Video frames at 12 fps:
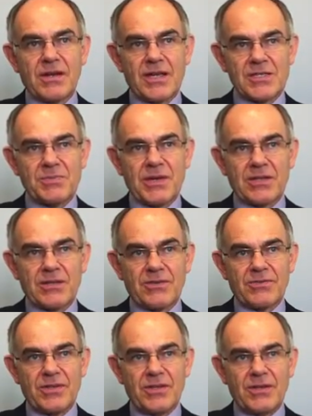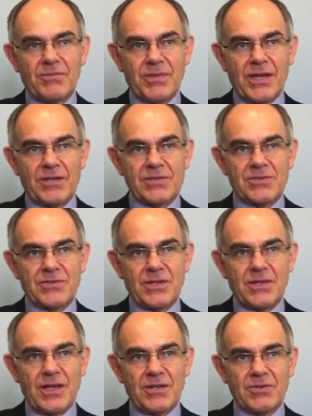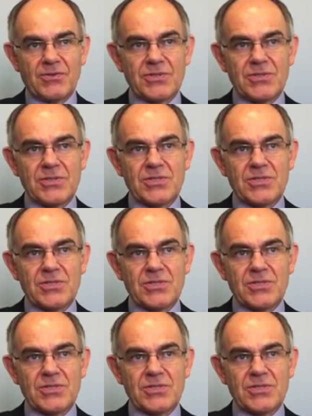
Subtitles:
aspect of the imbalance of the endocrine